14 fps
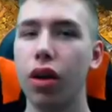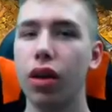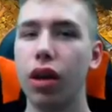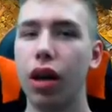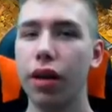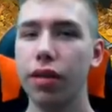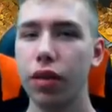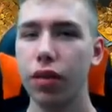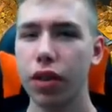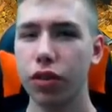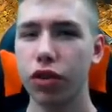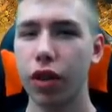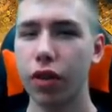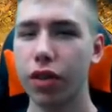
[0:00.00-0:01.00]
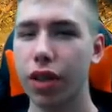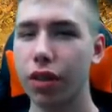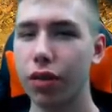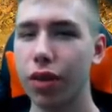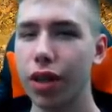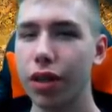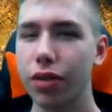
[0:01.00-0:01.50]
After Rise of Shadows got
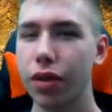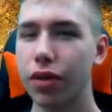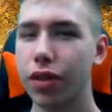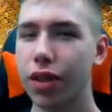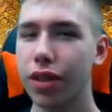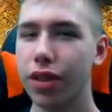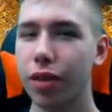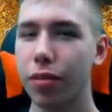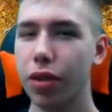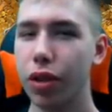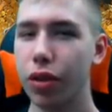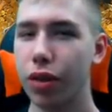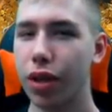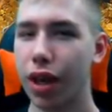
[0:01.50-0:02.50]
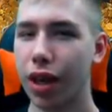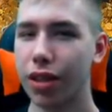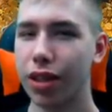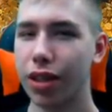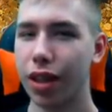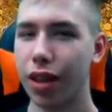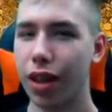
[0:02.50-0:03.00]
released, we've seen some new decks
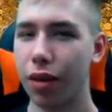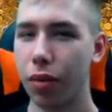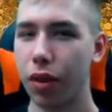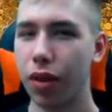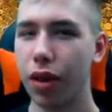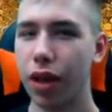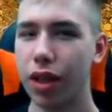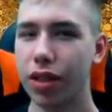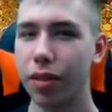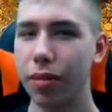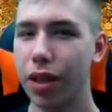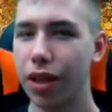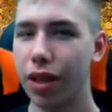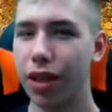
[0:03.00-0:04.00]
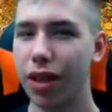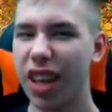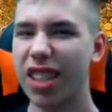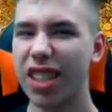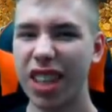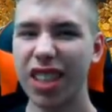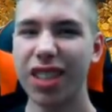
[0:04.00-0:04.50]
here and there. With new decks, I mean the
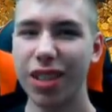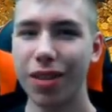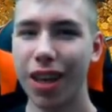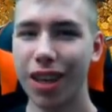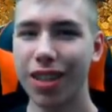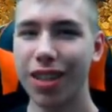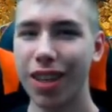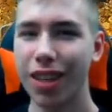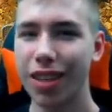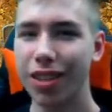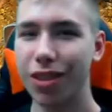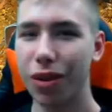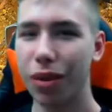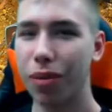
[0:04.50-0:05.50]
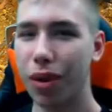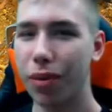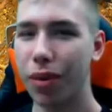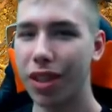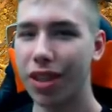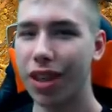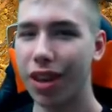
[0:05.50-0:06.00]
exact same decks like 2-3
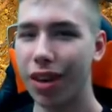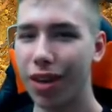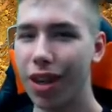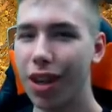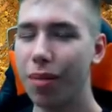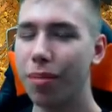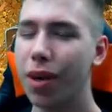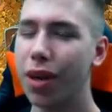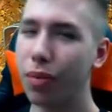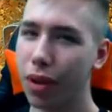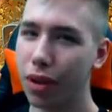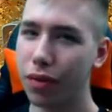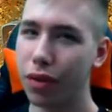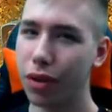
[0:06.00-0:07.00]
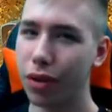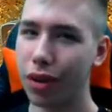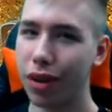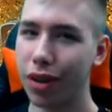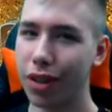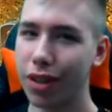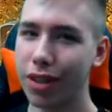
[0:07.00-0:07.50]
weeks ago, but with a few new
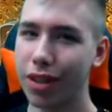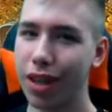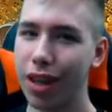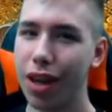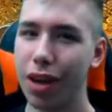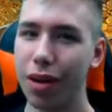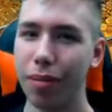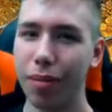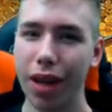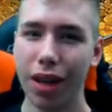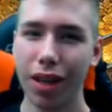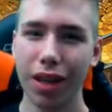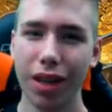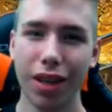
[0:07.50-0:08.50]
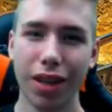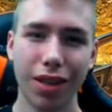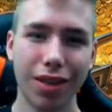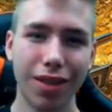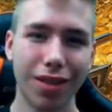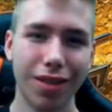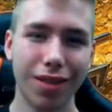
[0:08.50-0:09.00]
cards. Mainly,
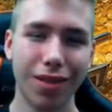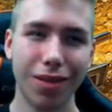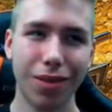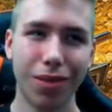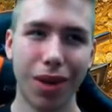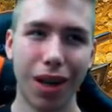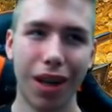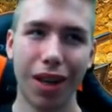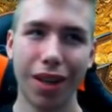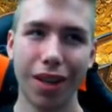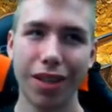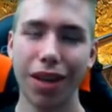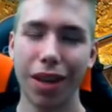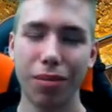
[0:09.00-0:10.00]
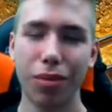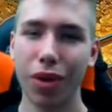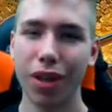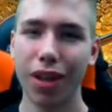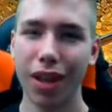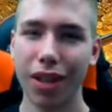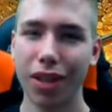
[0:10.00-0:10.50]
well, the same broken
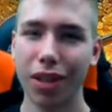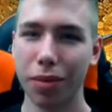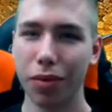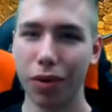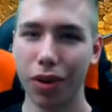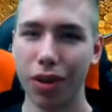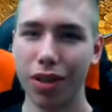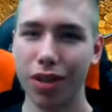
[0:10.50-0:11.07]
decks as before.